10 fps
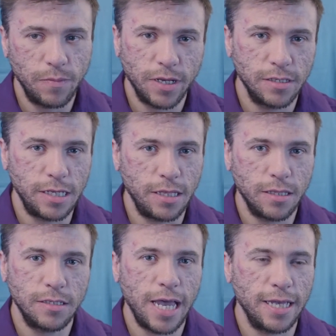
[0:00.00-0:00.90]
because I think
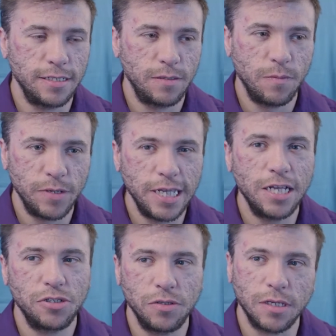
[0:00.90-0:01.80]
this has the
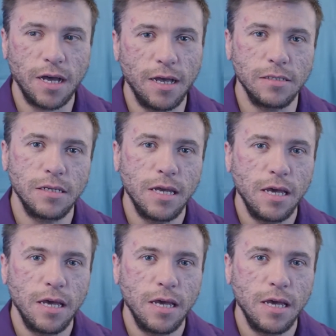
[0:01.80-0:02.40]
potential to cause